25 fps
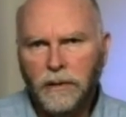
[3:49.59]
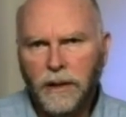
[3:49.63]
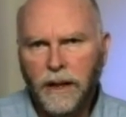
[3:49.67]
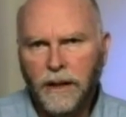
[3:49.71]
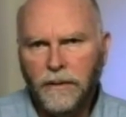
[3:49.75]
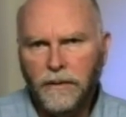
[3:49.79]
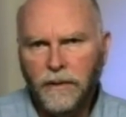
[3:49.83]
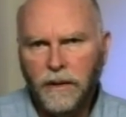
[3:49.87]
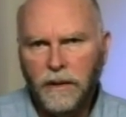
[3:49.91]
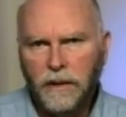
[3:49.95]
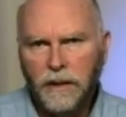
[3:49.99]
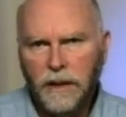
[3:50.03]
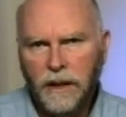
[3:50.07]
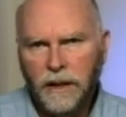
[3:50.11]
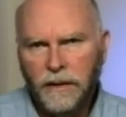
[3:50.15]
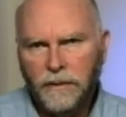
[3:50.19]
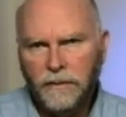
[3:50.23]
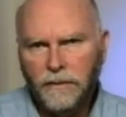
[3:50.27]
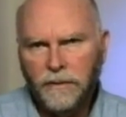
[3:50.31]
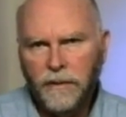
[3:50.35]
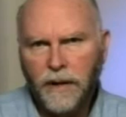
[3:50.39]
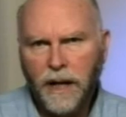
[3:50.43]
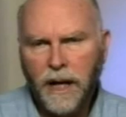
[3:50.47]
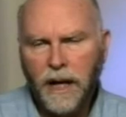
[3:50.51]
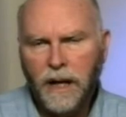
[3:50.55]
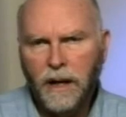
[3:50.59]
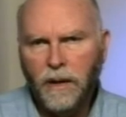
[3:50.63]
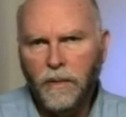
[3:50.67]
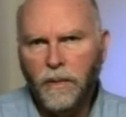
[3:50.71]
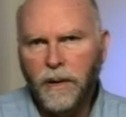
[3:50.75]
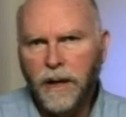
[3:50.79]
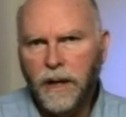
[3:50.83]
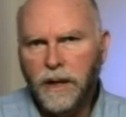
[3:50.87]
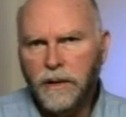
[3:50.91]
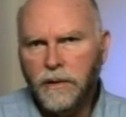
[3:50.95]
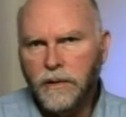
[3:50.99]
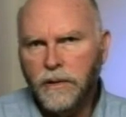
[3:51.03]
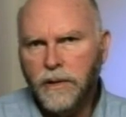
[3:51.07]
level of how
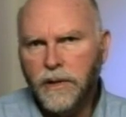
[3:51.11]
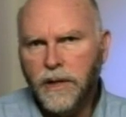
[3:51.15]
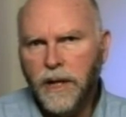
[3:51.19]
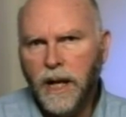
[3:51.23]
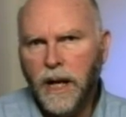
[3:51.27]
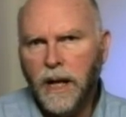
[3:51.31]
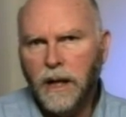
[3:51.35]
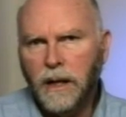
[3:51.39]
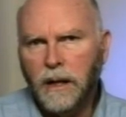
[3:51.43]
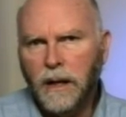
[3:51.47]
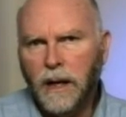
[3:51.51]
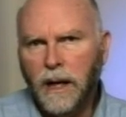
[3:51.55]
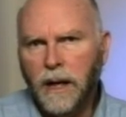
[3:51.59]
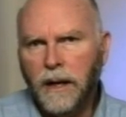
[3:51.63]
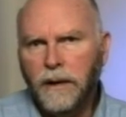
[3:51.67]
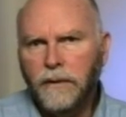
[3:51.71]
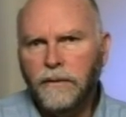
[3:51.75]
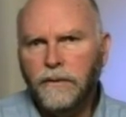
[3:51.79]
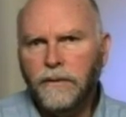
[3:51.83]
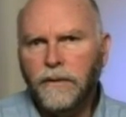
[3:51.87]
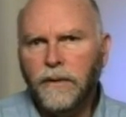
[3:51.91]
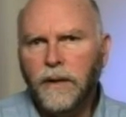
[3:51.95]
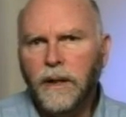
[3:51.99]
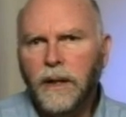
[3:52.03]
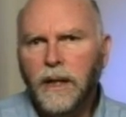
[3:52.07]
we understand life.